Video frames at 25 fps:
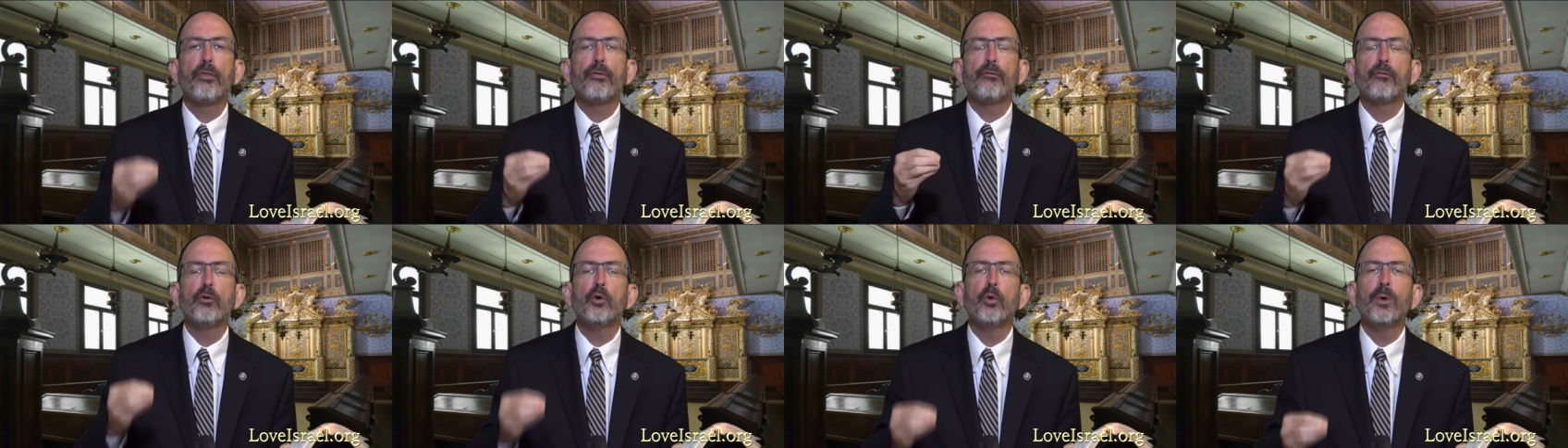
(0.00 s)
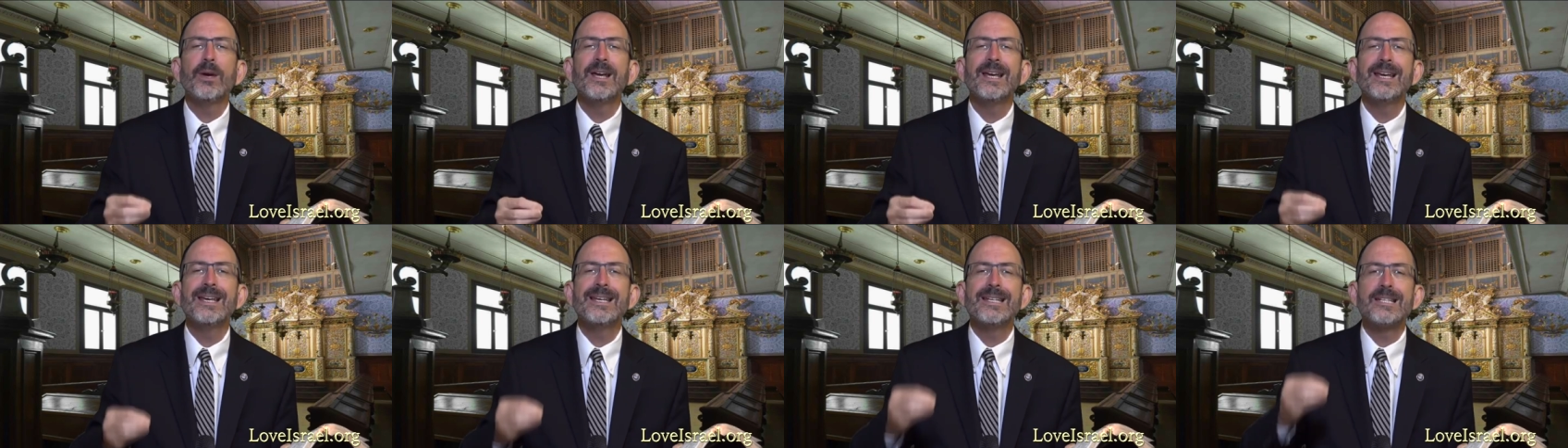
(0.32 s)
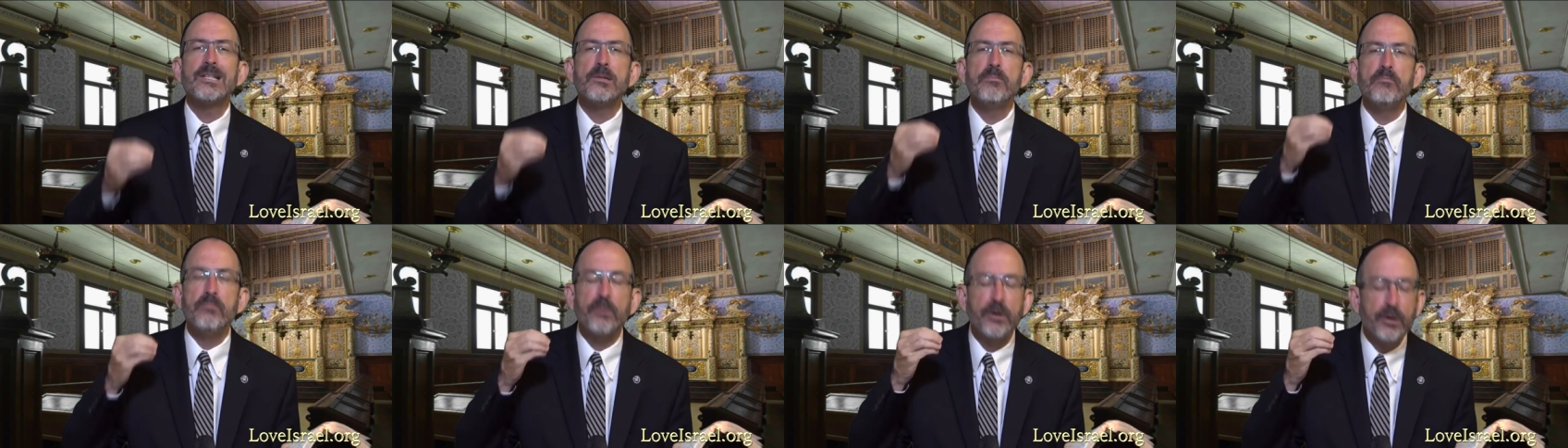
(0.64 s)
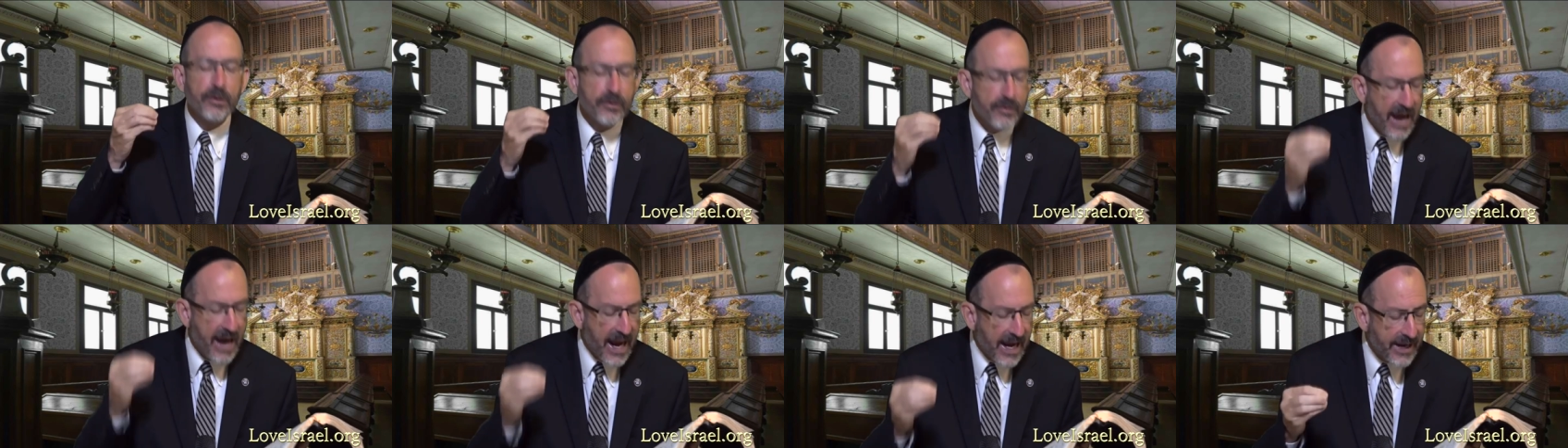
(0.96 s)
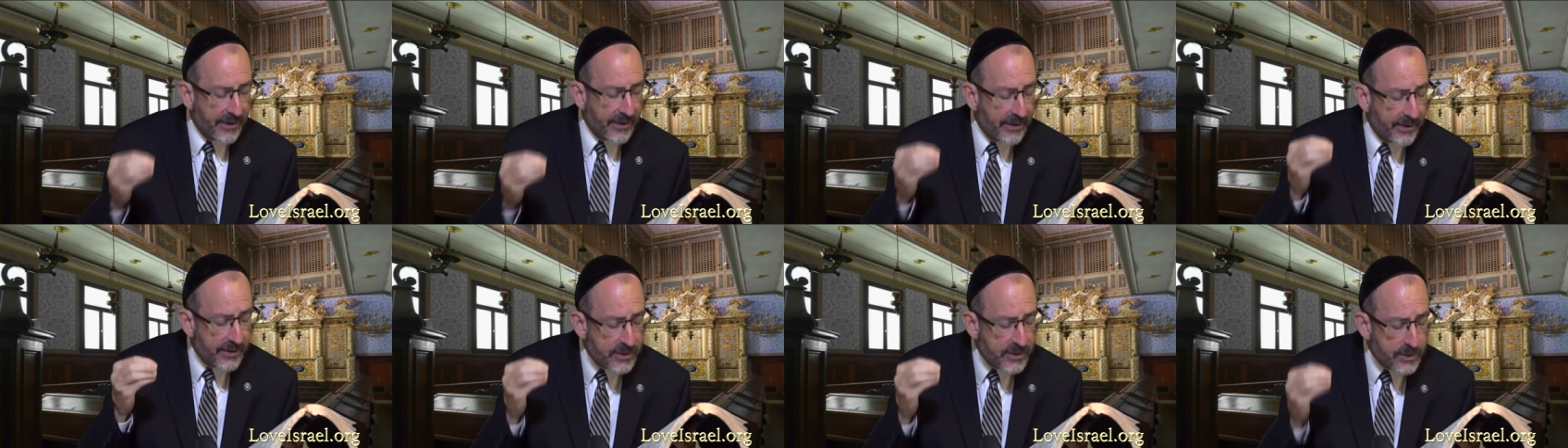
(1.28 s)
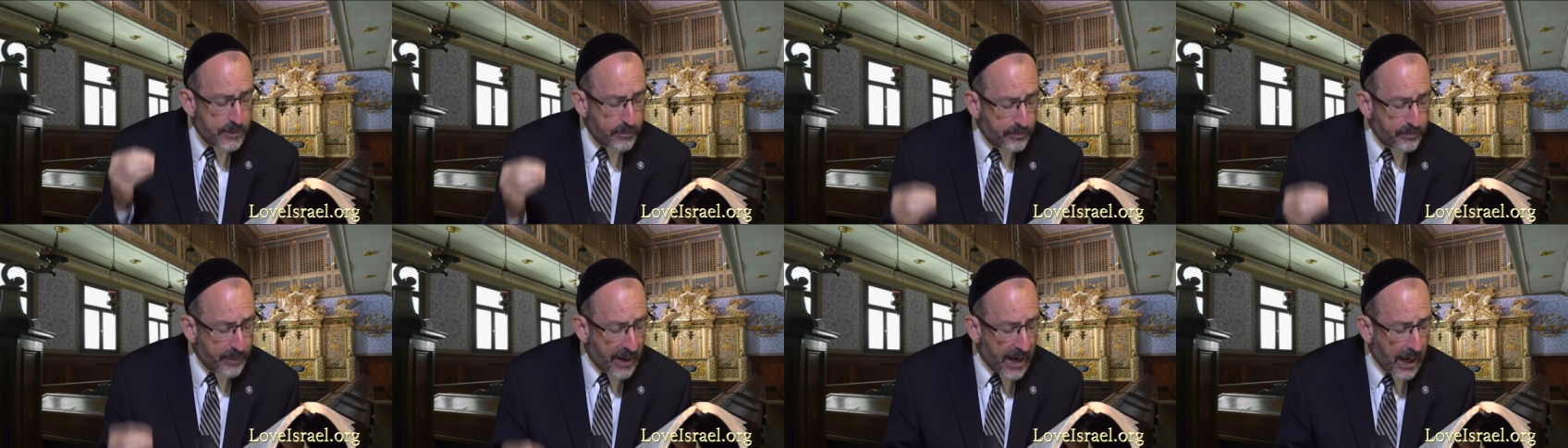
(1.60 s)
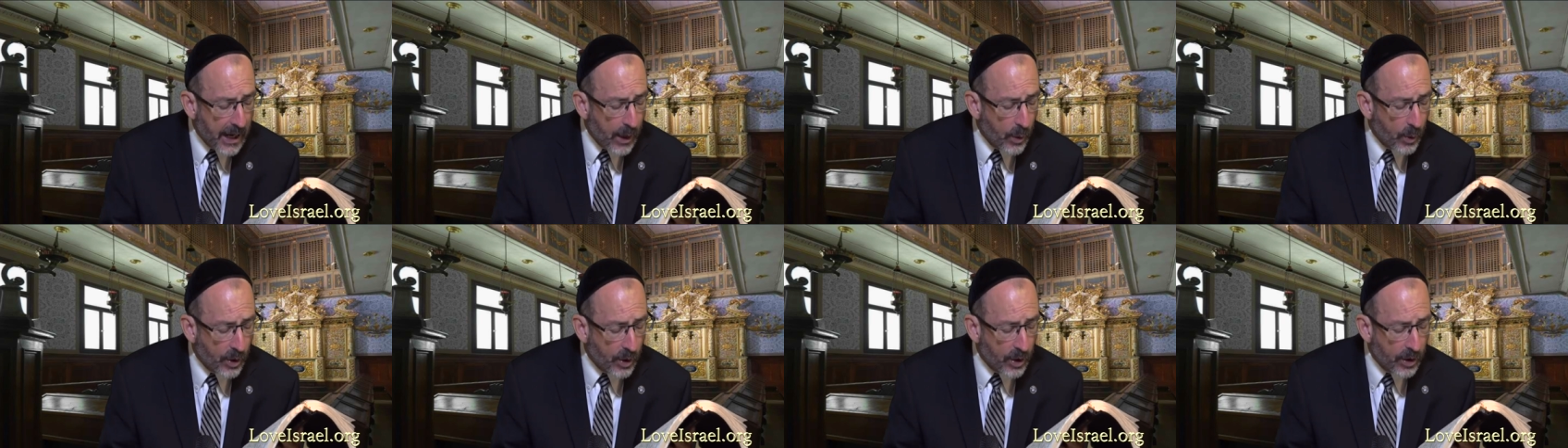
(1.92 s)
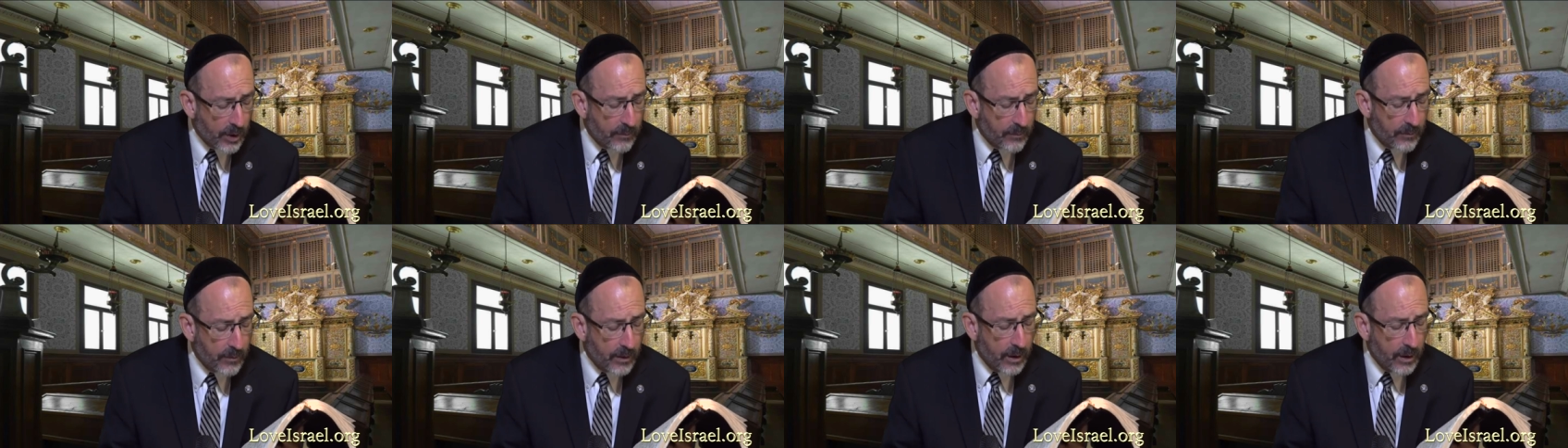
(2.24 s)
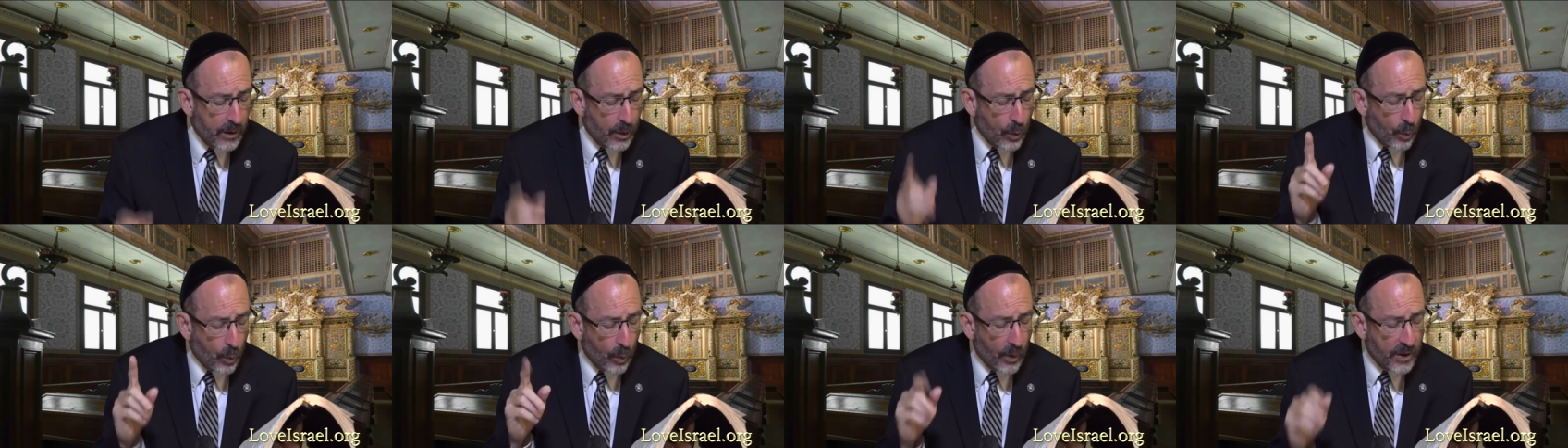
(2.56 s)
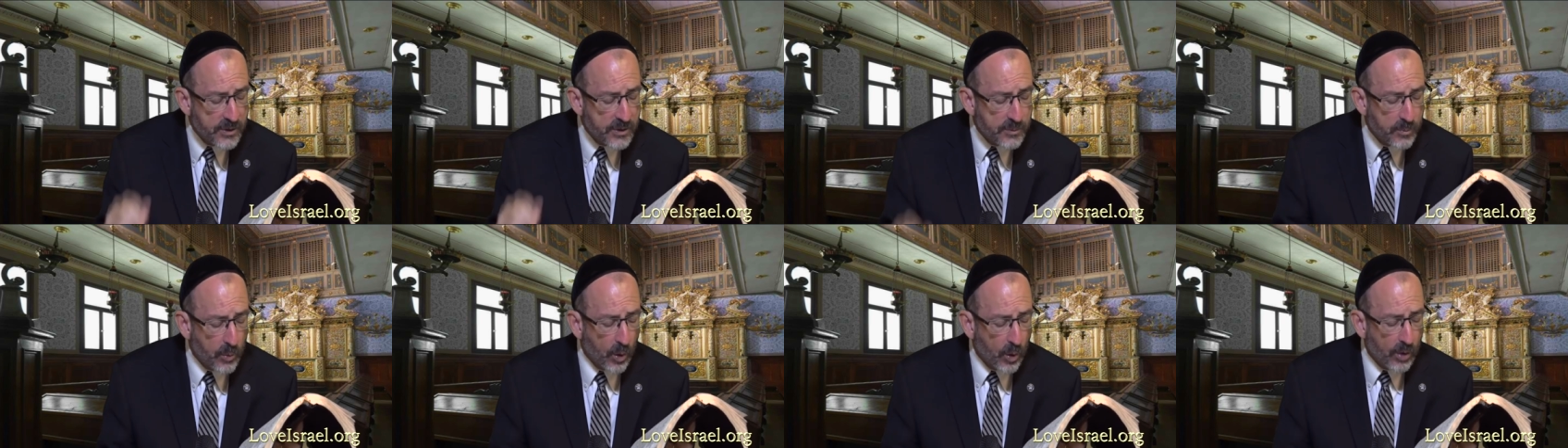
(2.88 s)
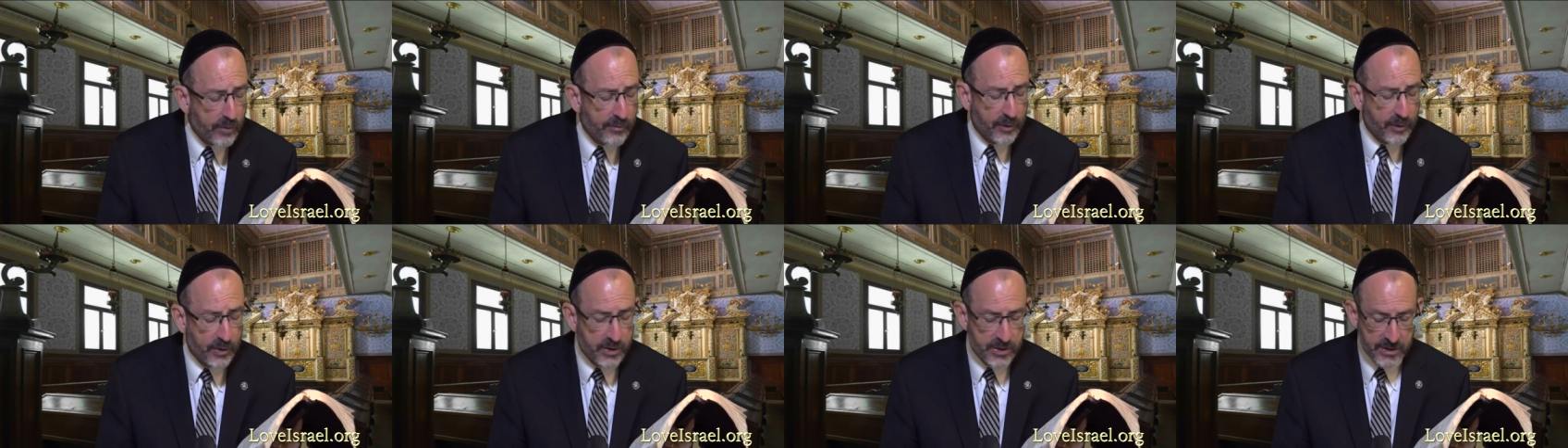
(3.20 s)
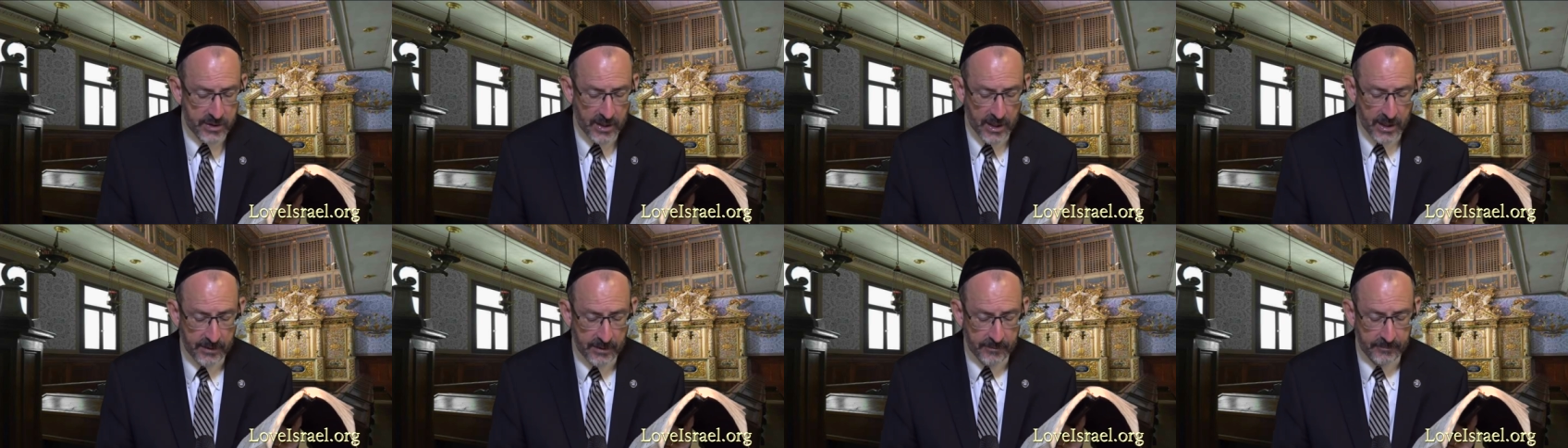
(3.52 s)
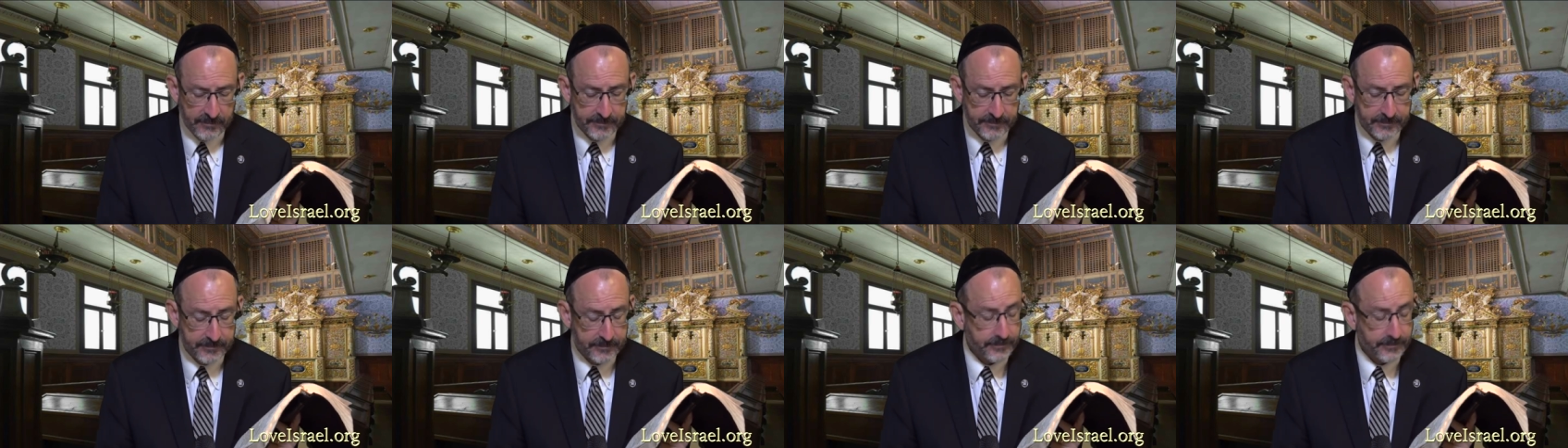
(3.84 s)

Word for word: through his miraculous power. Once more, verse 10.